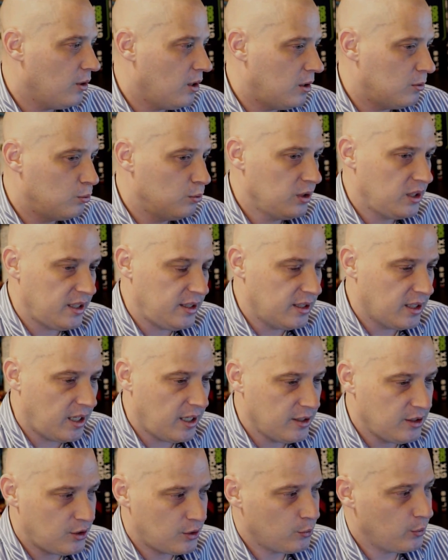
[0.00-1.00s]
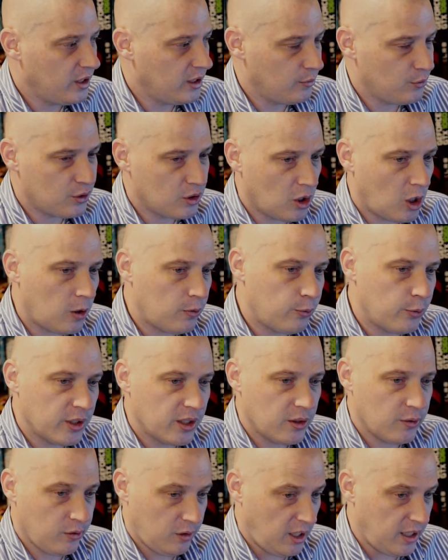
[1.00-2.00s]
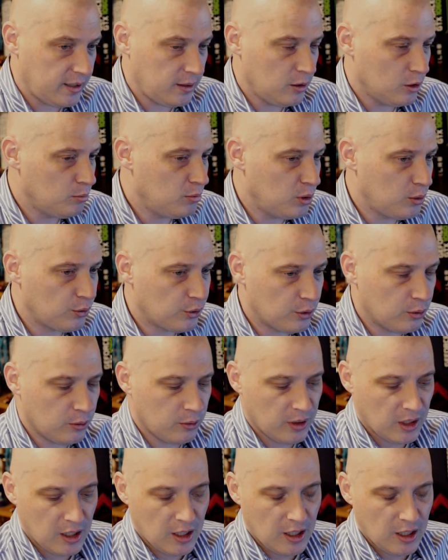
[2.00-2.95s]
a really nice suite of software like Lubuntu.